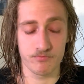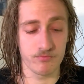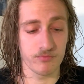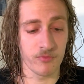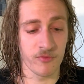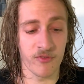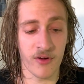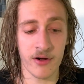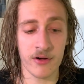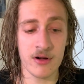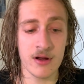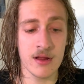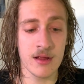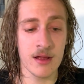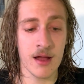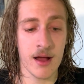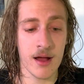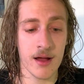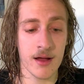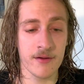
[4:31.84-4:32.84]
Very
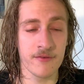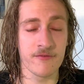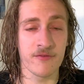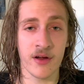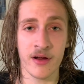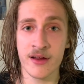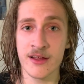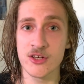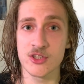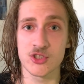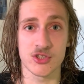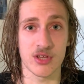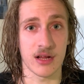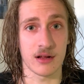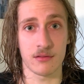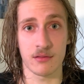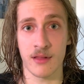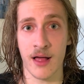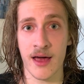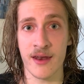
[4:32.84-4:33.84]

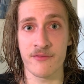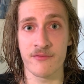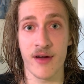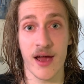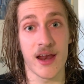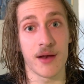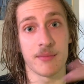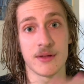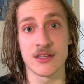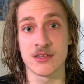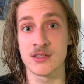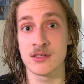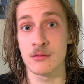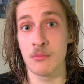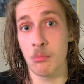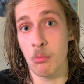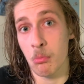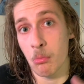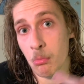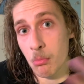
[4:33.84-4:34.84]
interesting. A lot of vitamins.
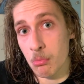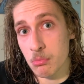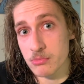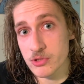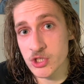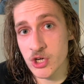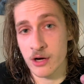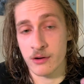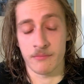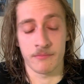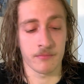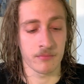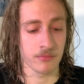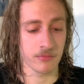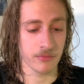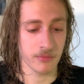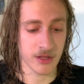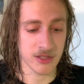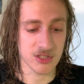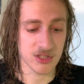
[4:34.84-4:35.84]
Sure,
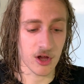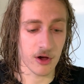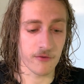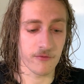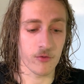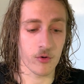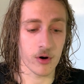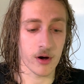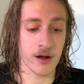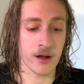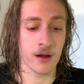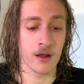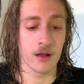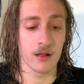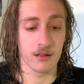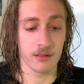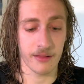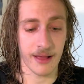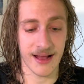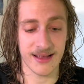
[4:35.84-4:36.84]
let's go for it.
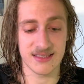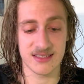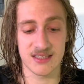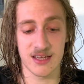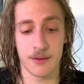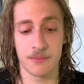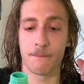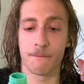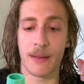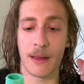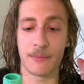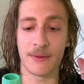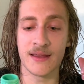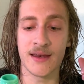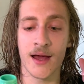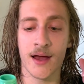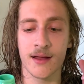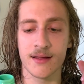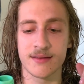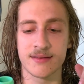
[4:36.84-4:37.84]
Last sip,
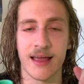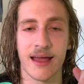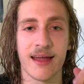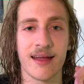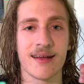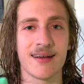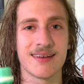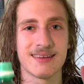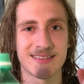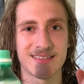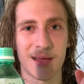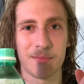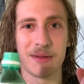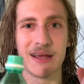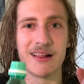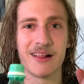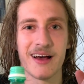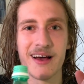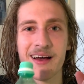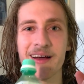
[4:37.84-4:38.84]
bebida de
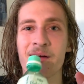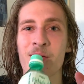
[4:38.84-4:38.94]
Sevilla.